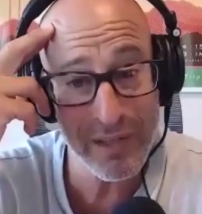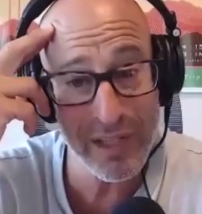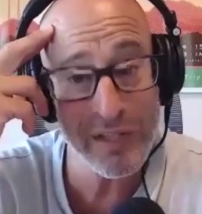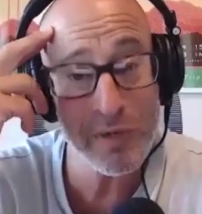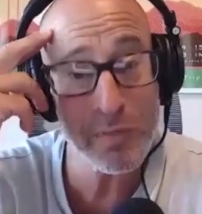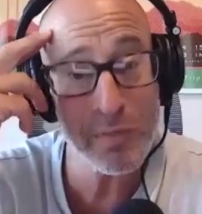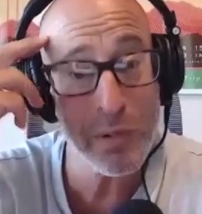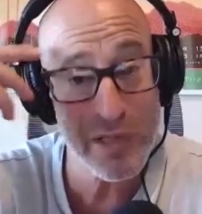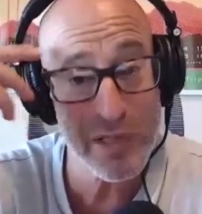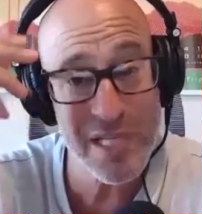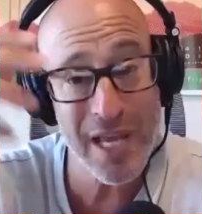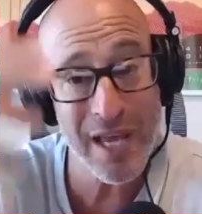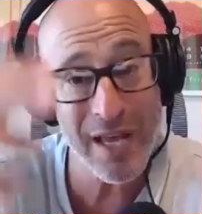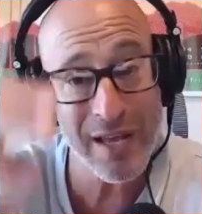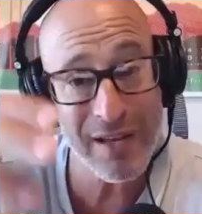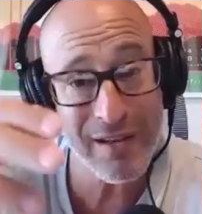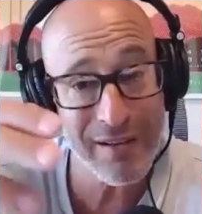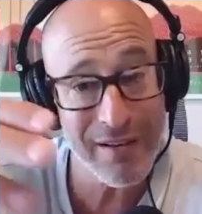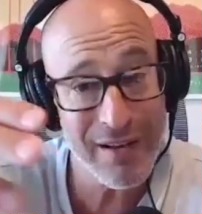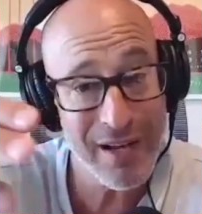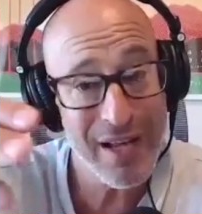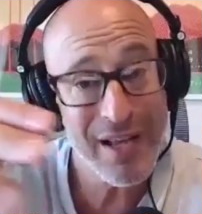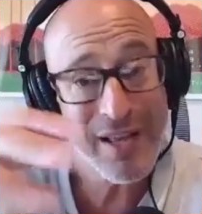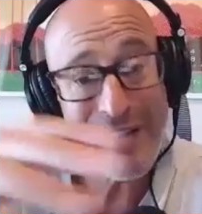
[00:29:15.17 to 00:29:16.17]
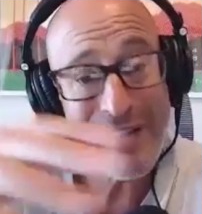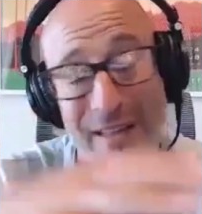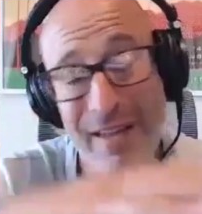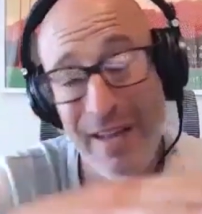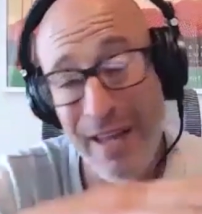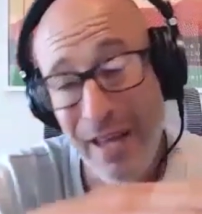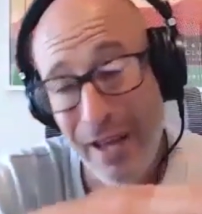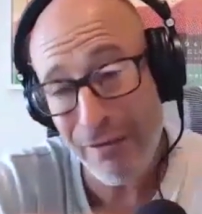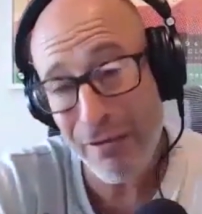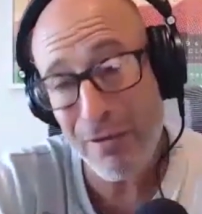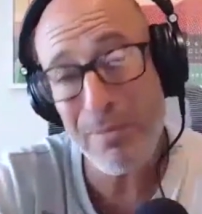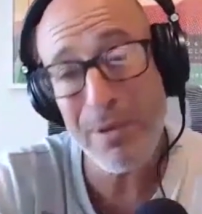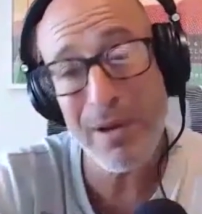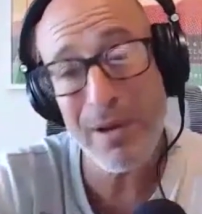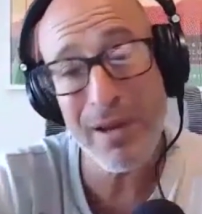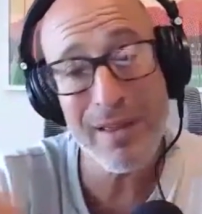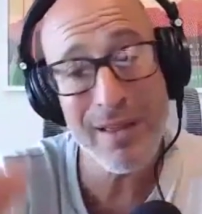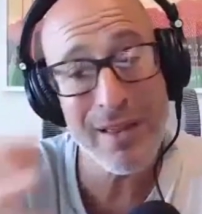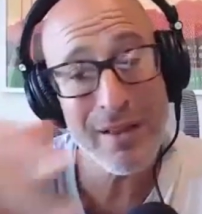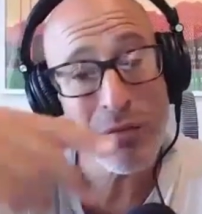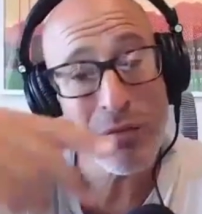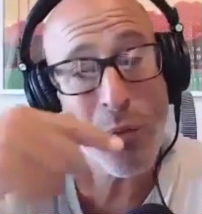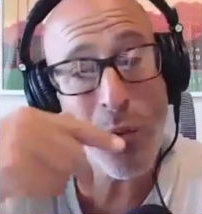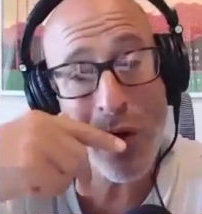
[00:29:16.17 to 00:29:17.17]
Let's pretend that
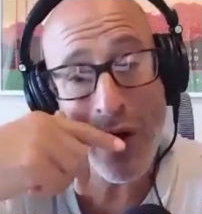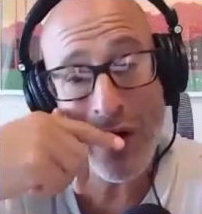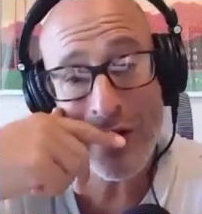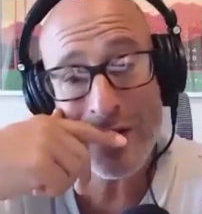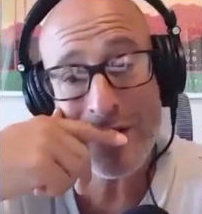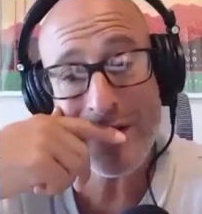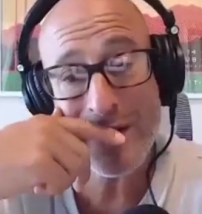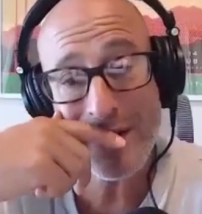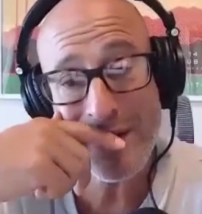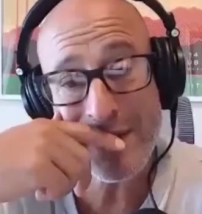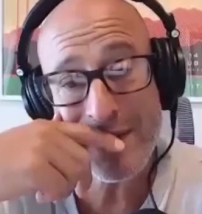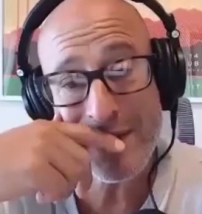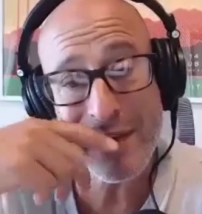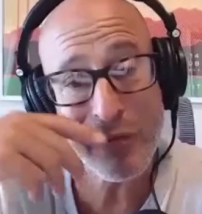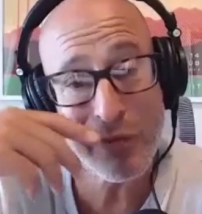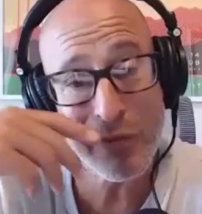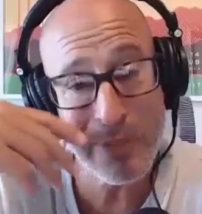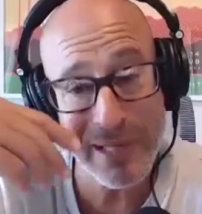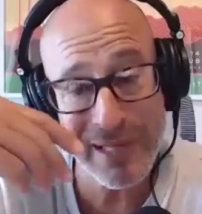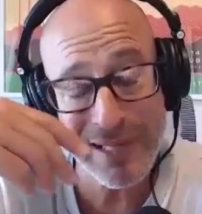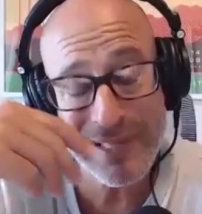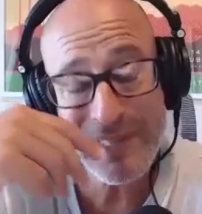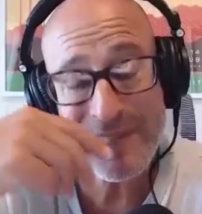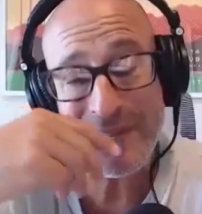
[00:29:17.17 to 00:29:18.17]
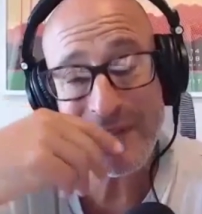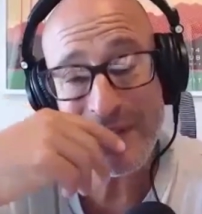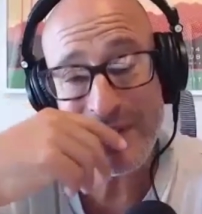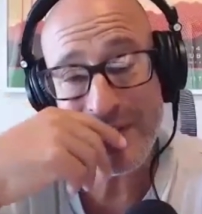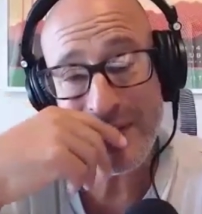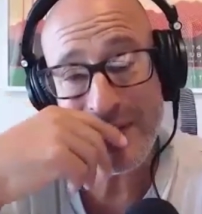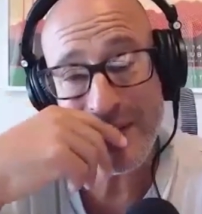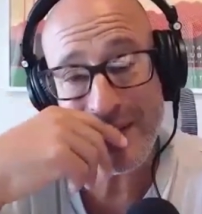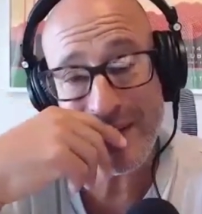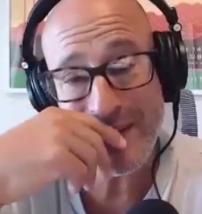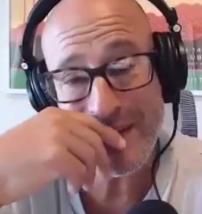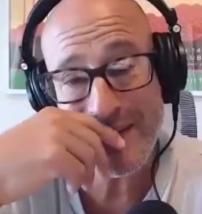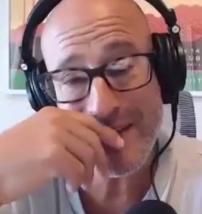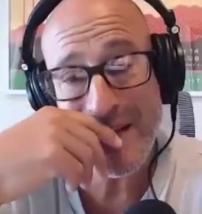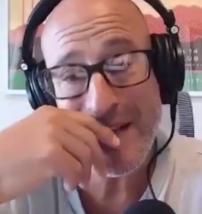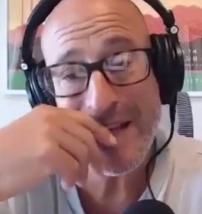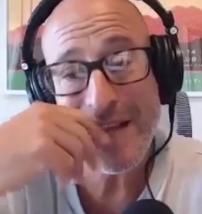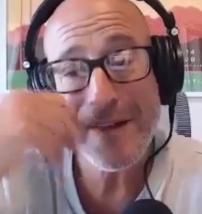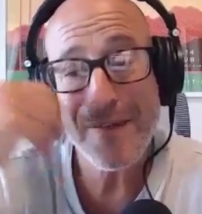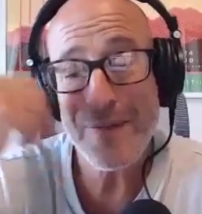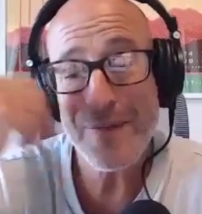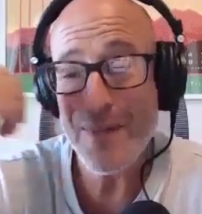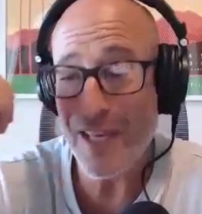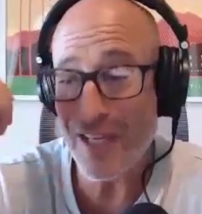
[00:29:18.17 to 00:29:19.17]
everybody that's watching this, everybody that's listening to
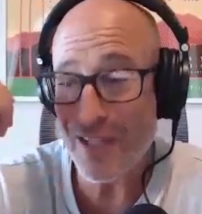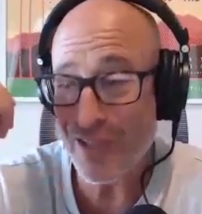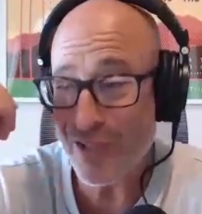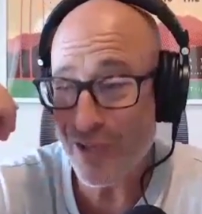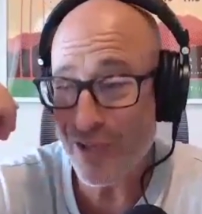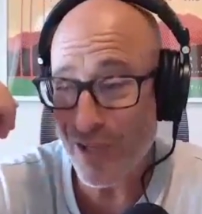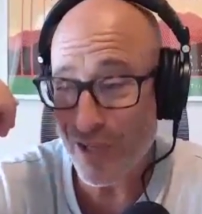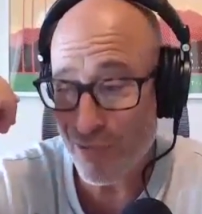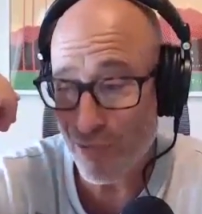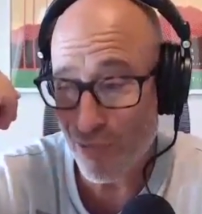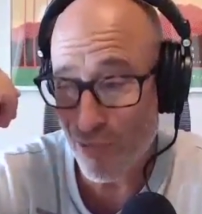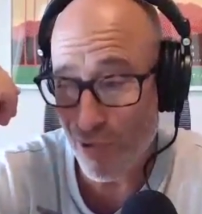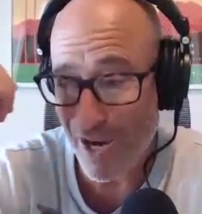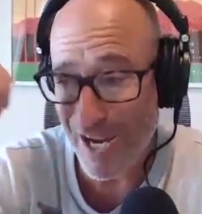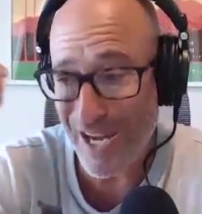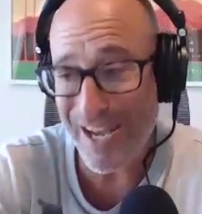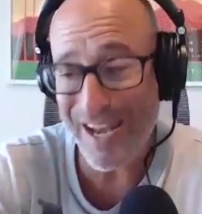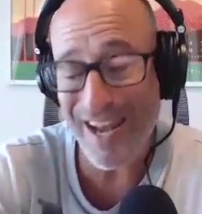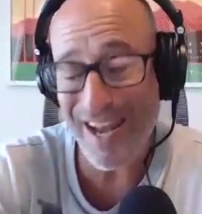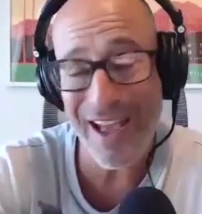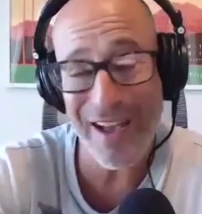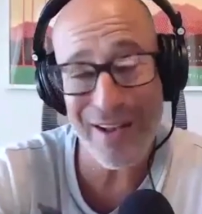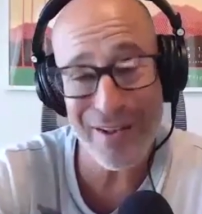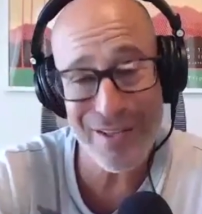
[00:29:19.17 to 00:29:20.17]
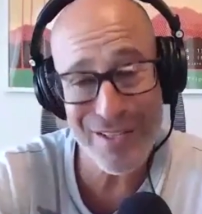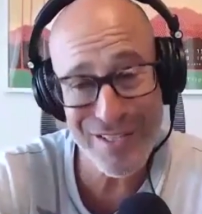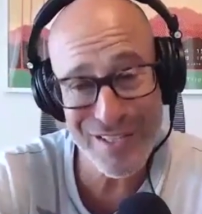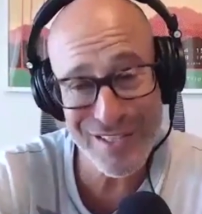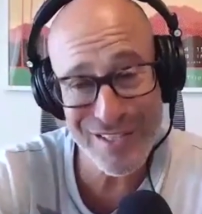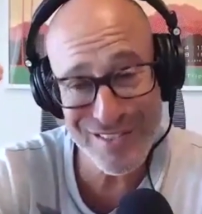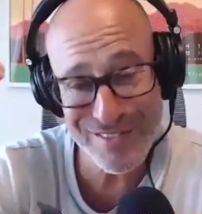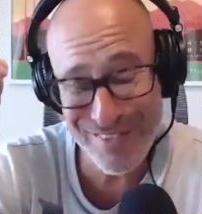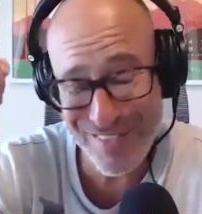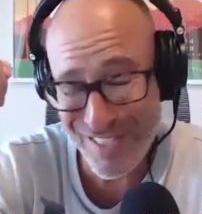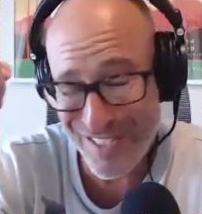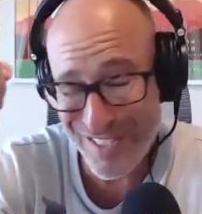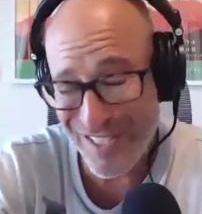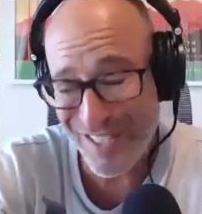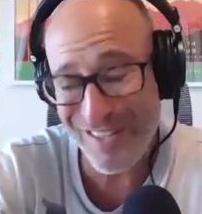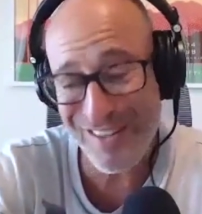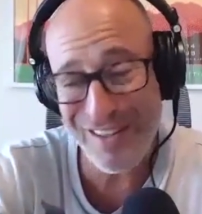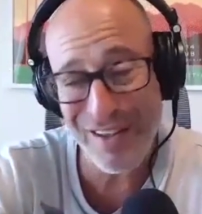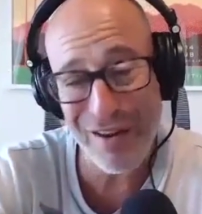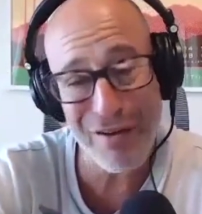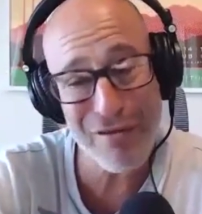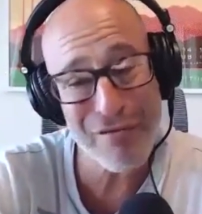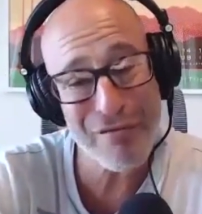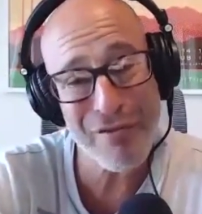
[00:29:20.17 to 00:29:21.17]
this, is is right now
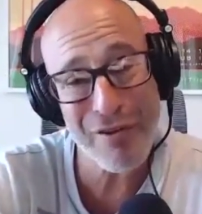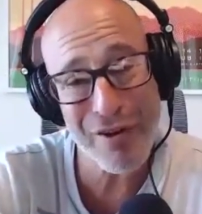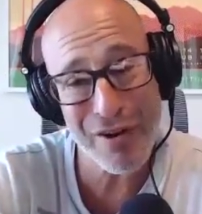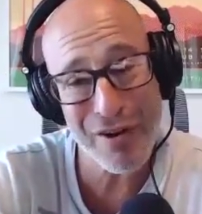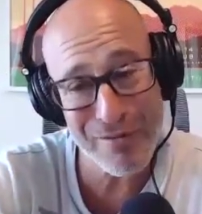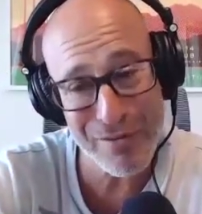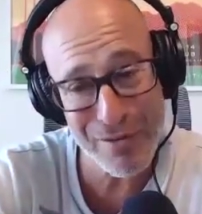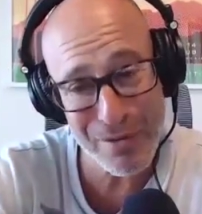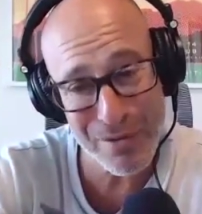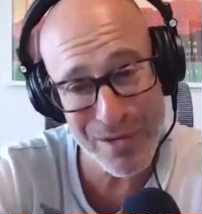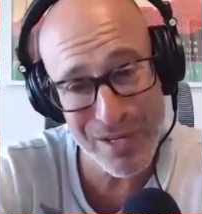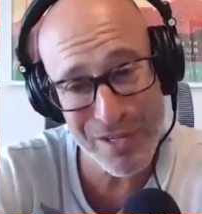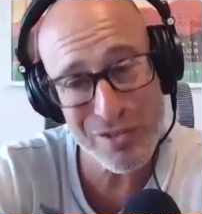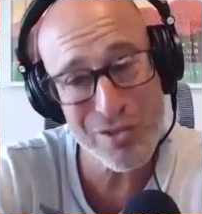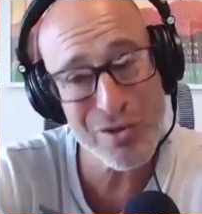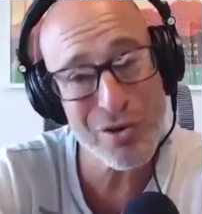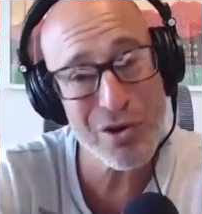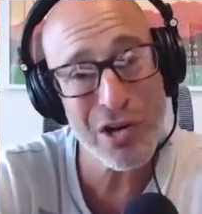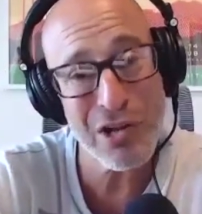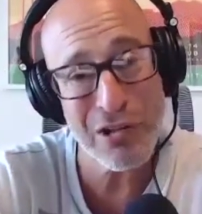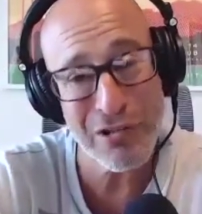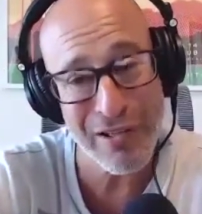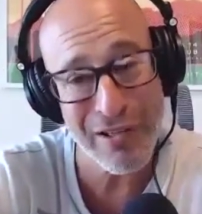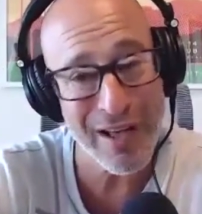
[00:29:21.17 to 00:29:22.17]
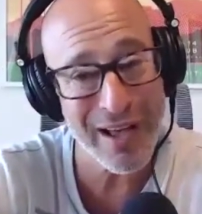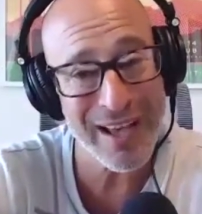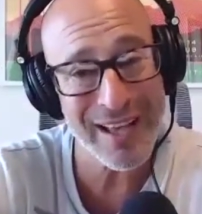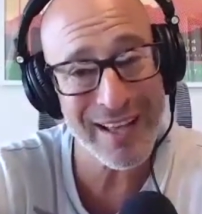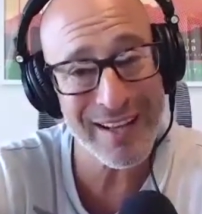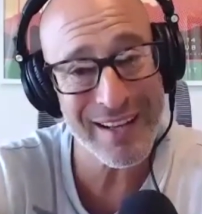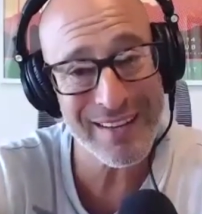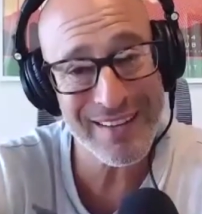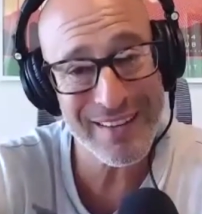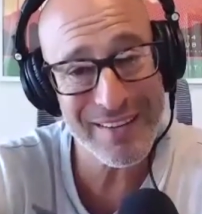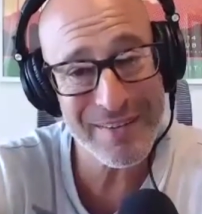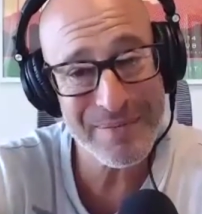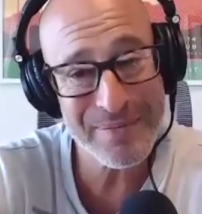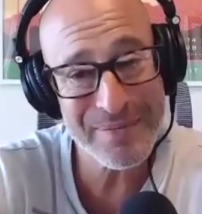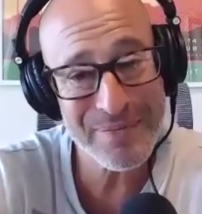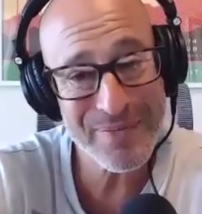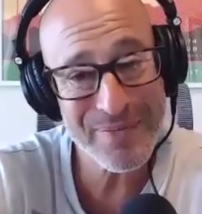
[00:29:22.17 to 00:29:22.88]
sitting there in front of you and is your client,